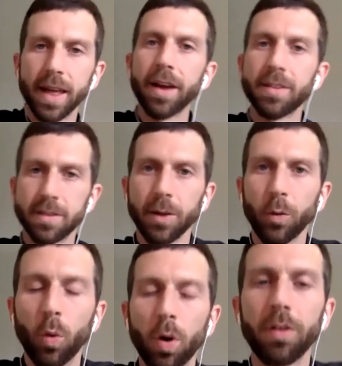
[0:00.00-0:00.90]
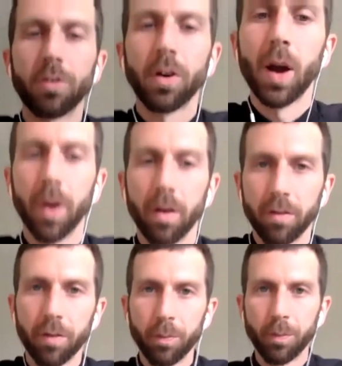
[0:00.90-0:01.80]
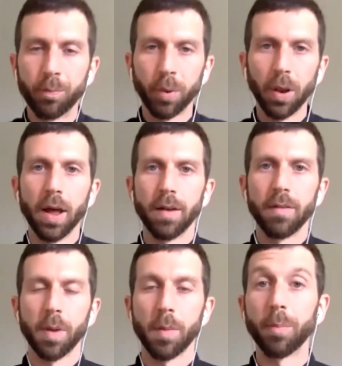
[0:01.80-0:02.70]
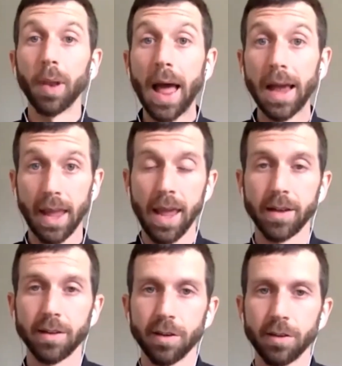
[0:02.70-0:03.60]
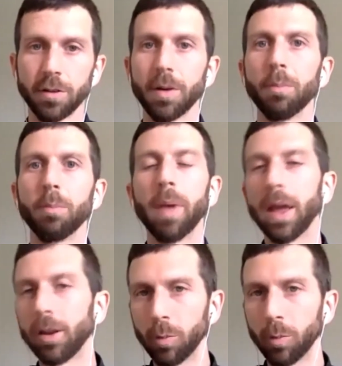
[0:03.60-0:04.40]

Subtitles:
That's it. One drop of blood from a Black ancestor made you